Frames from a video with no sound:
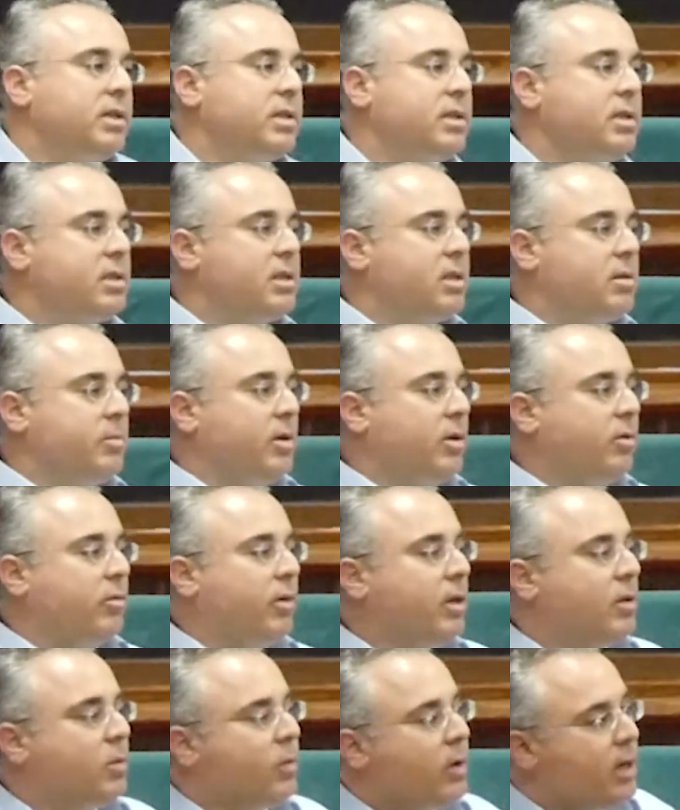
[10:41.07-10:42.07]
system in the
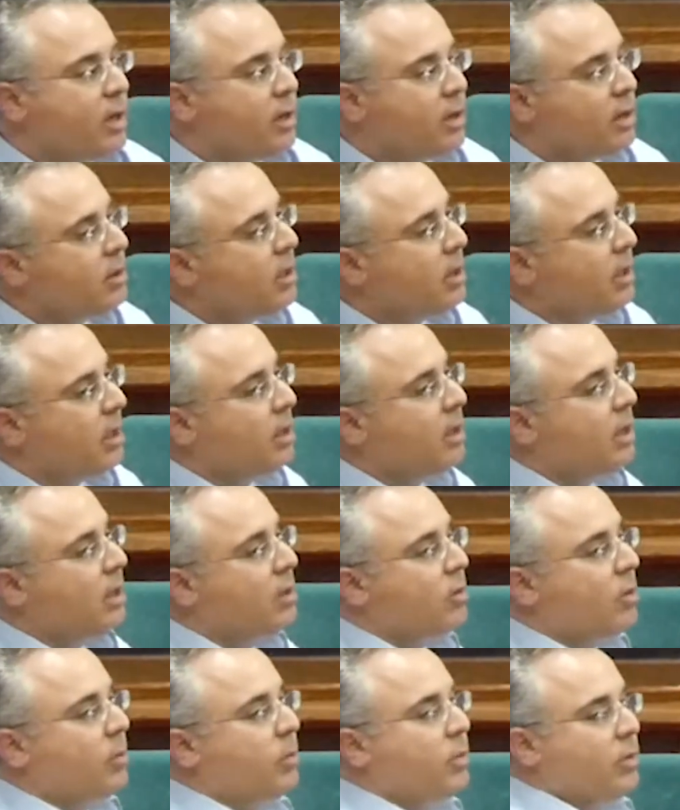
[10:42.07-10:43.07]
right way that I can
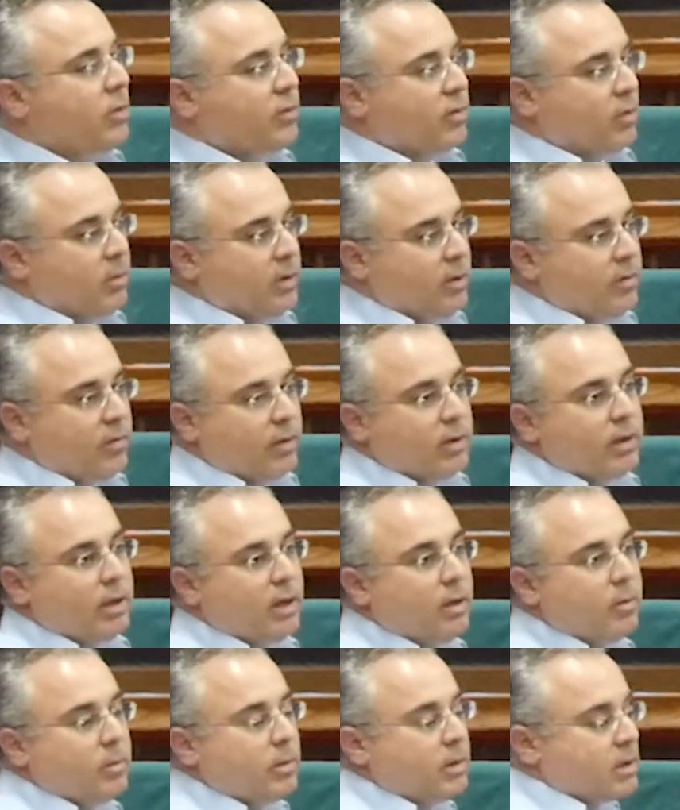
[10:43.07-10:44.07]
get compute from different
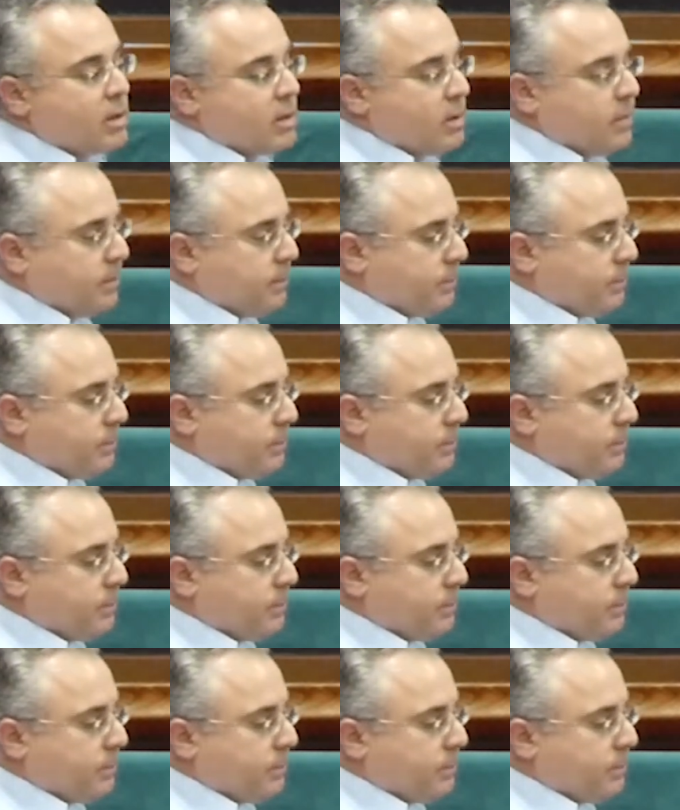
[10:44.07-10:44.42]
elements.